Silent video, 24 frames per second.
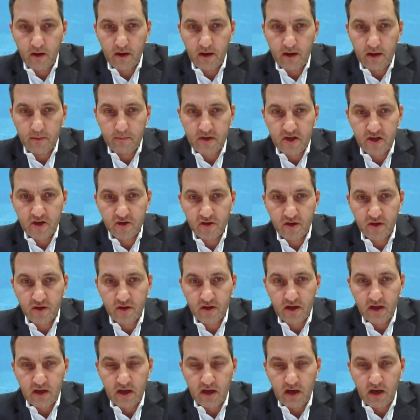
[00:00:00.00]

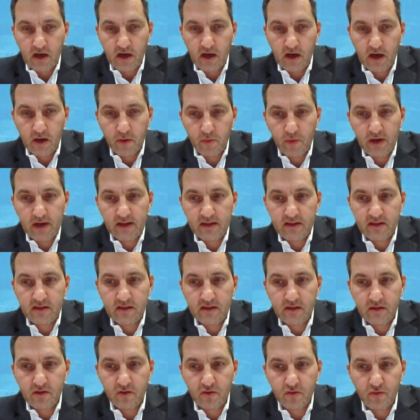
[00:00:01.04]
emissions are
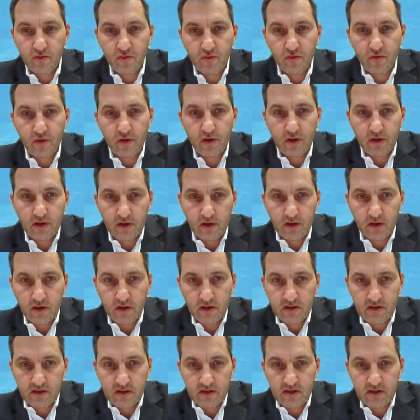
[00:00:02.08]
related to
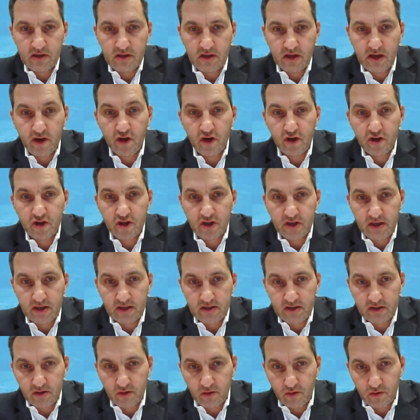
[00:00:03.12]
the energy
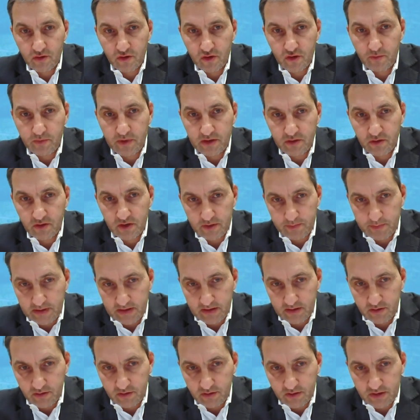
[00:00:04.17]
that is consumed at the
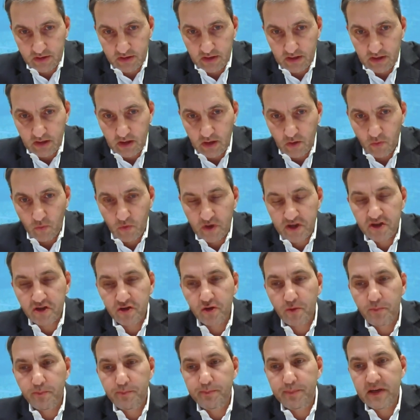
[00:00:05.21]
smelters, which is
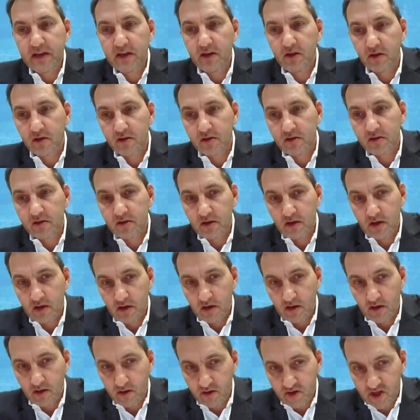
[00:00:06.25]
the biggest
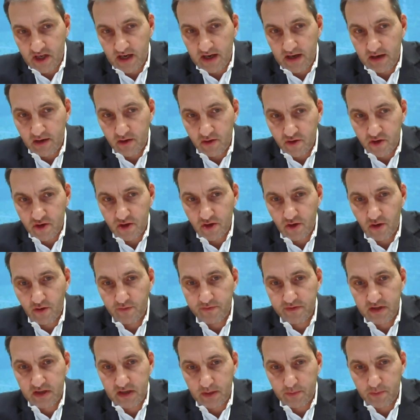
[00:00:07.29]
challenge of
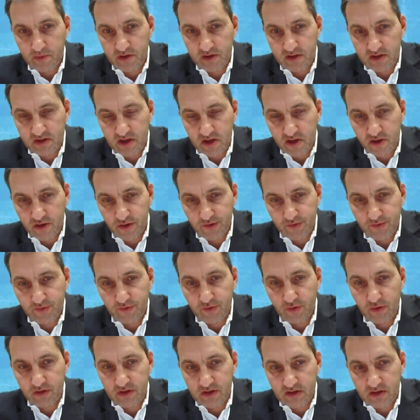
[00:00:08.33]
decarbonization
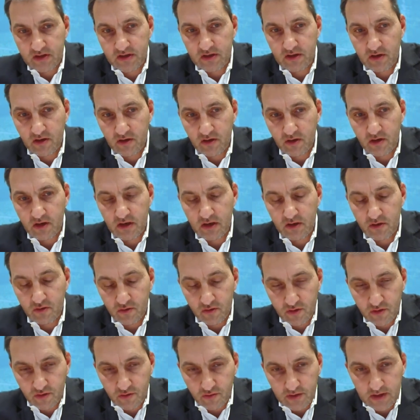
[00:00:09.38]
for this
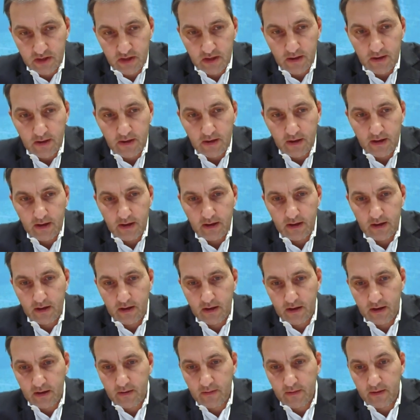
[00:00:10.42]
industry.
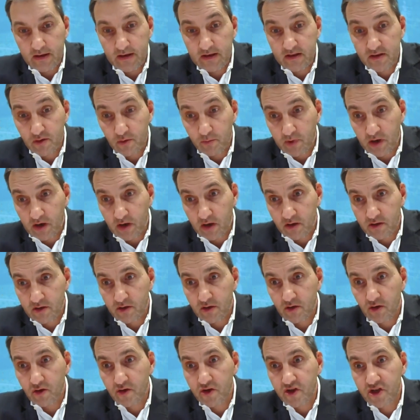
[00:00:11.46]
It's about
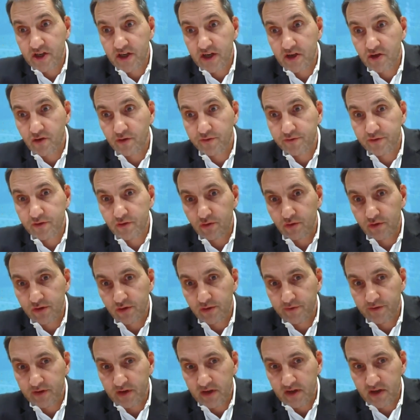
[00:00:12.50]
a change of source
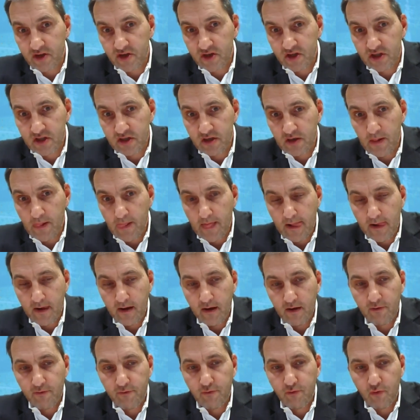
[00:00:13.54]
of energy
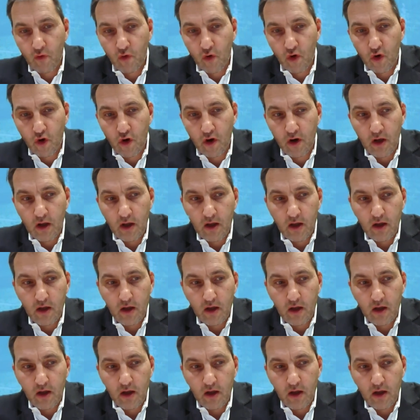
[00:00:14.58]
for